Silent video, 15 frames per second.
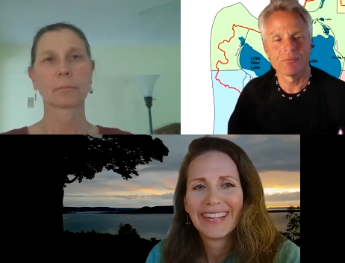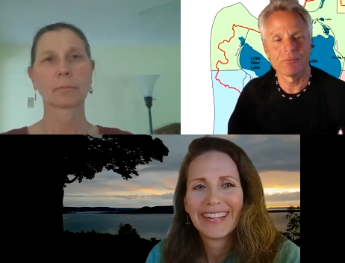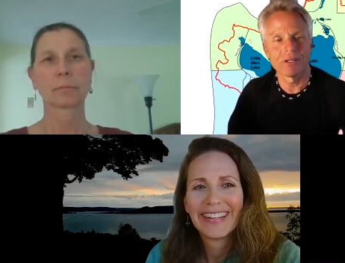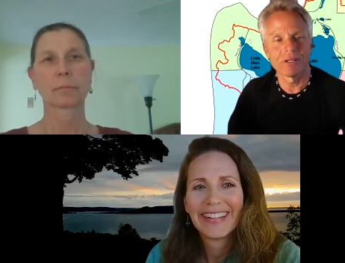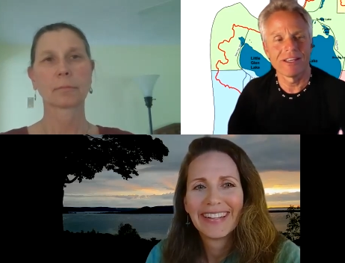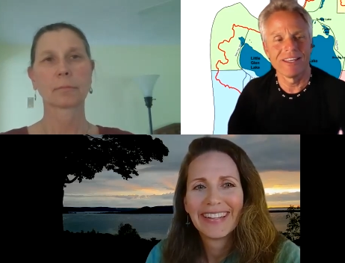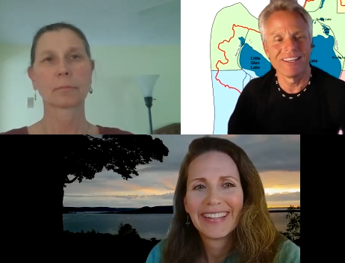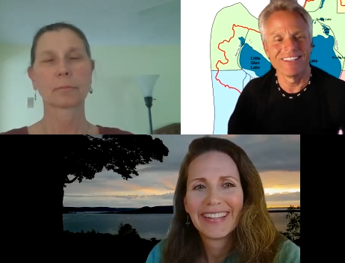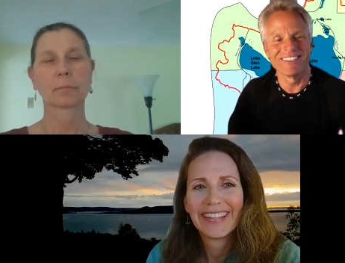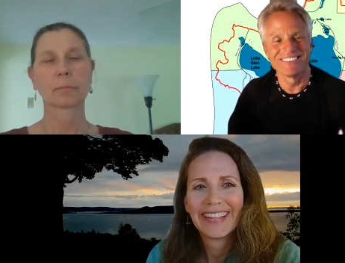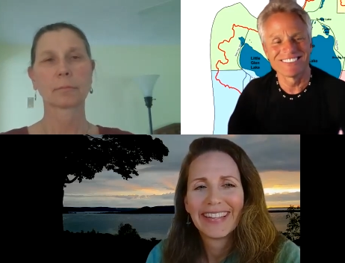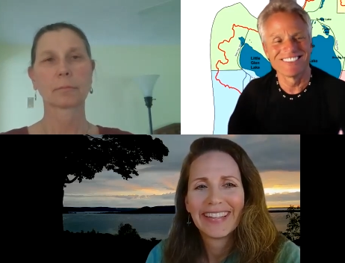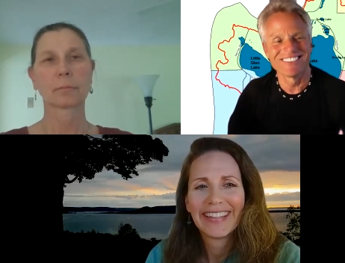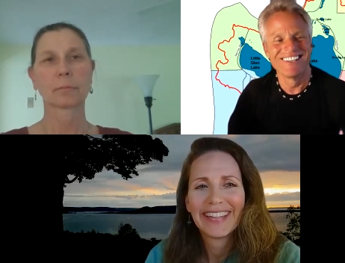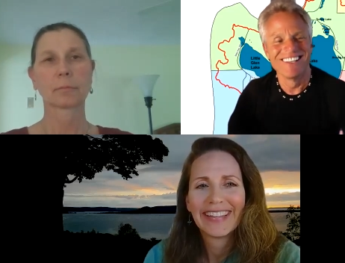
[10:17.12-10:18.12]
Speaker 1: Blaze.
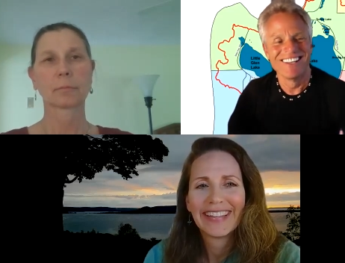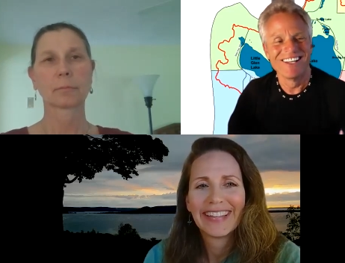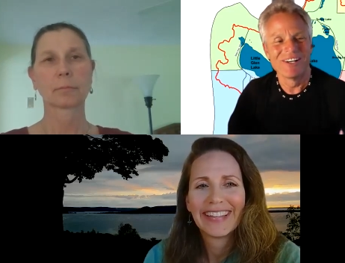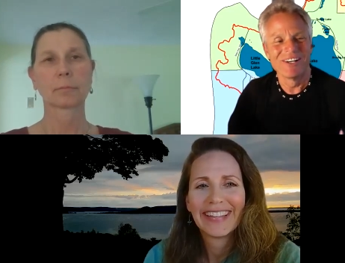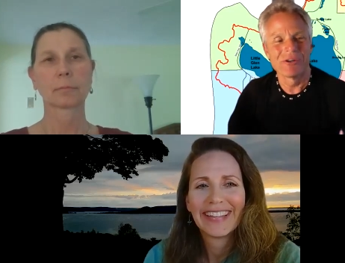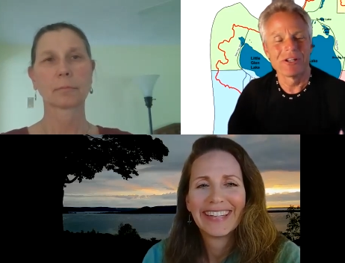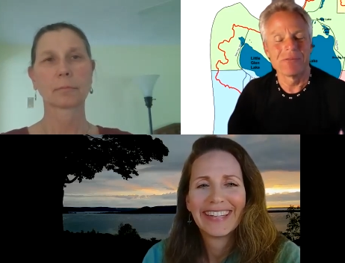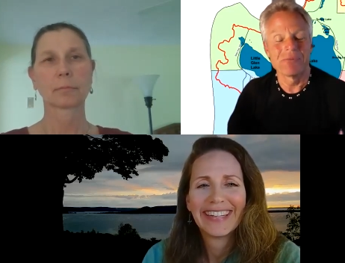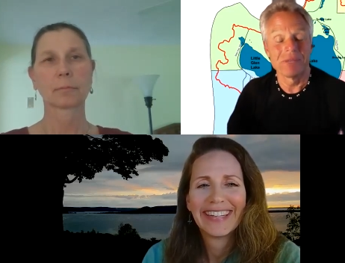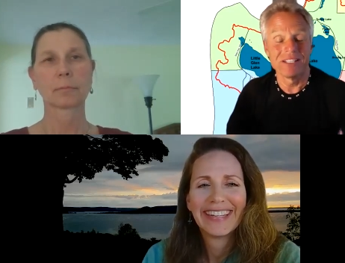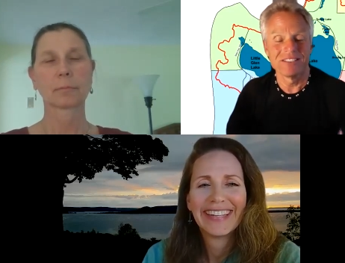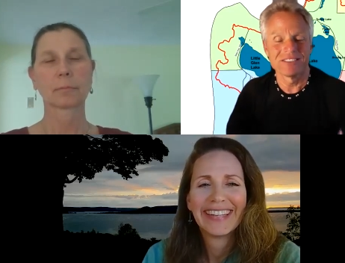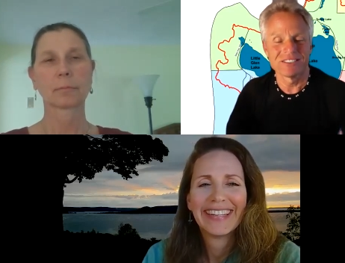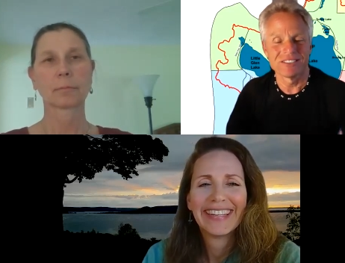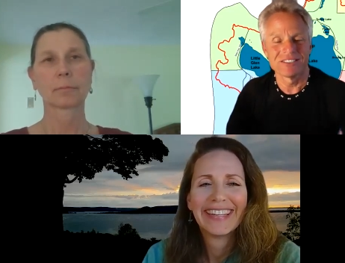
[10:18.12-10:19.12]
what it
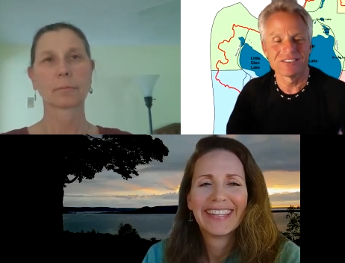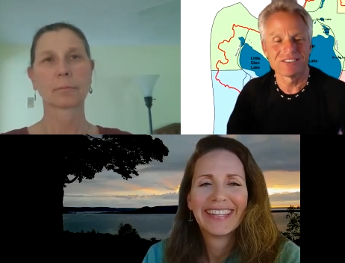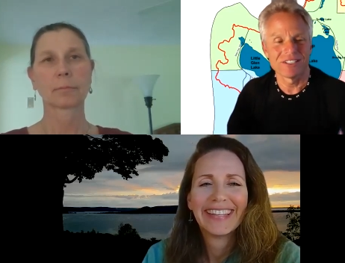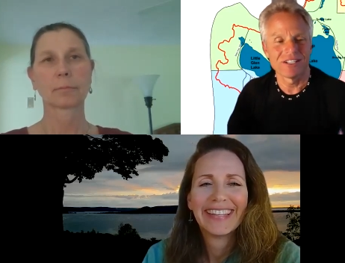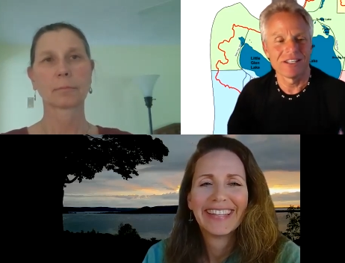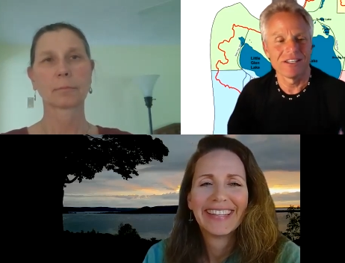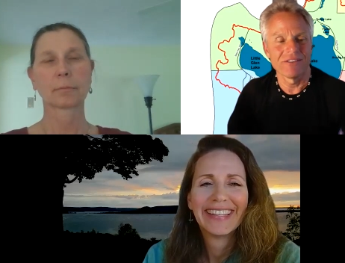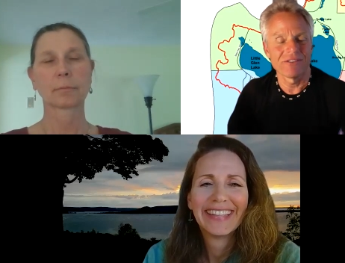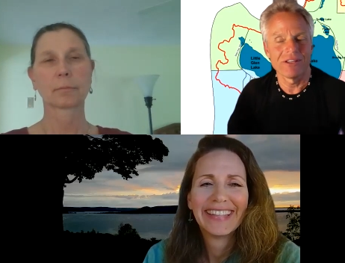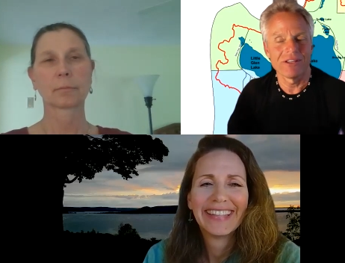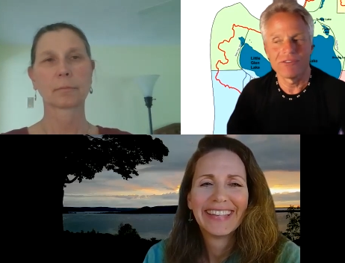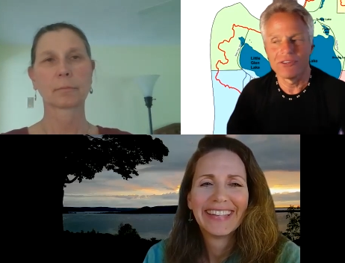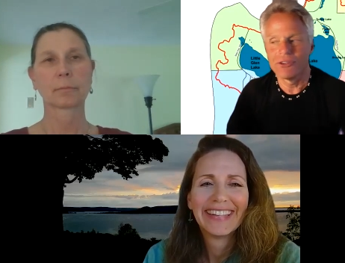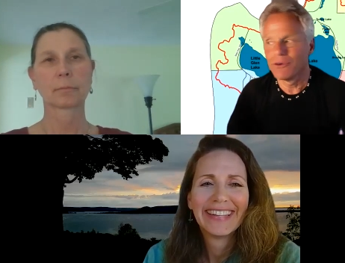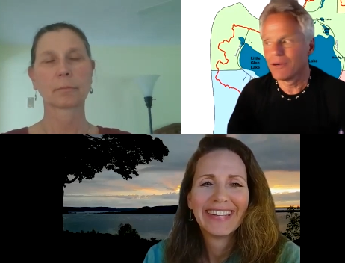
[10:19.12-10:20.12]
means is uh, if, if
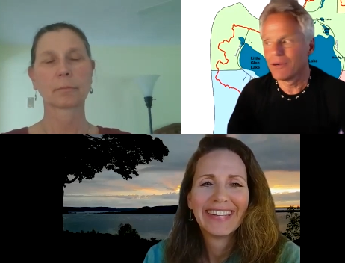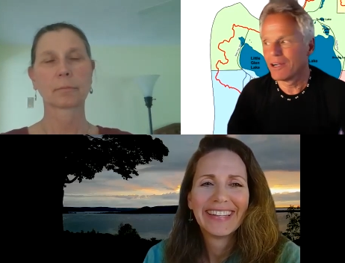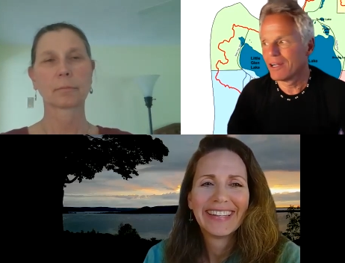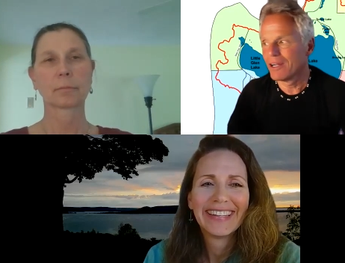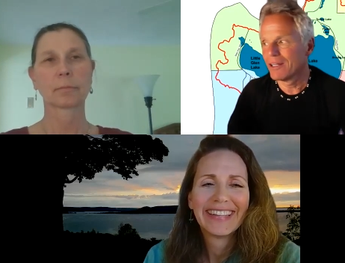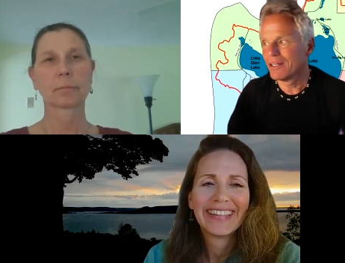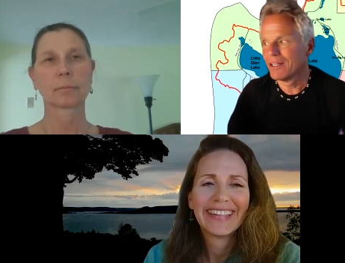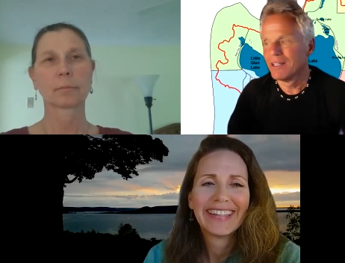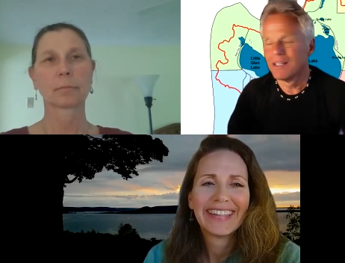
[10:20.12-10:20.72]
you are